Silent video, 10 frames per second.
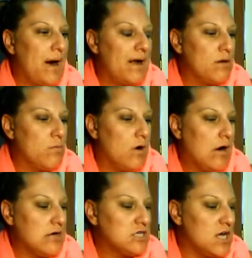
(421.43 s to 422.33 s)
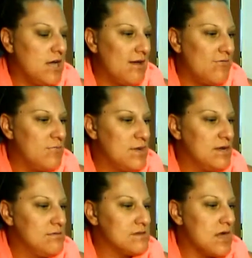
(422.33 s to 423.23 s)
Body Wash I have been
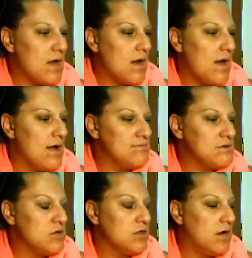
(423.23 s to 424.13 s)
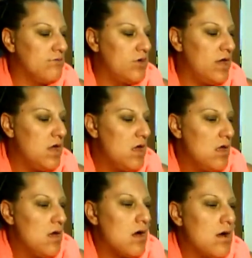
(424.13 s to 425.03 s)
using, and I absolutely love it.
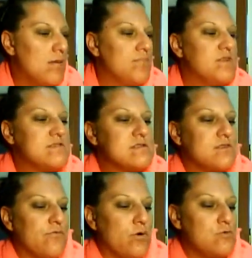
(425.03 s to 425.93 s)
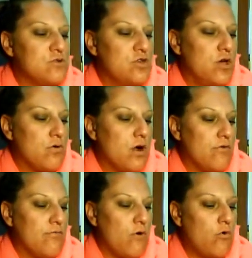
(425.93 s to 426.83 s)
Um, this is the frozen
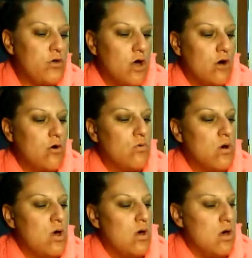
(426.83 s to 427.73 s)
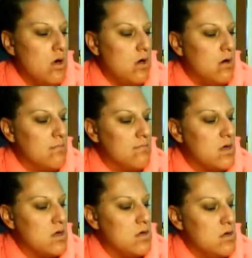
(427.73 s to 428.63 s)
yogurt froyo
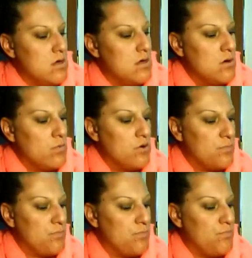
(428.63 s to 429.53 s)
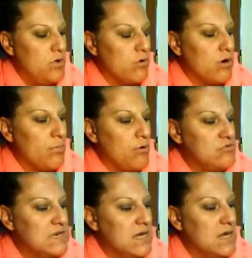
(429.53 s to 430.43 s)
um, with yogurt
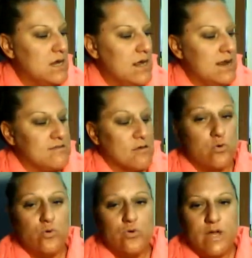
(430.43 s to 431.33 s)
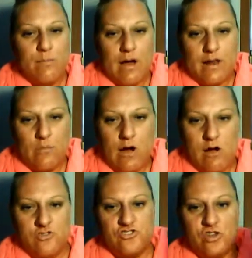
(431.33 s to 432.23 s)
protein and it's a cooling body
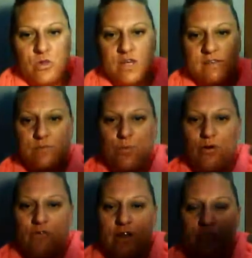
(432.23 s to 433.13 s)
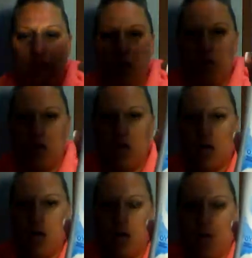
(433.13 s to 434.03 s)
wash so this is perfect for
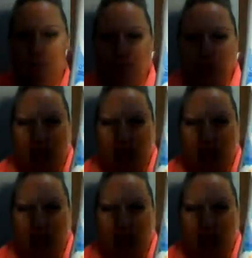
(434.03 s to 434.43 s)
like um,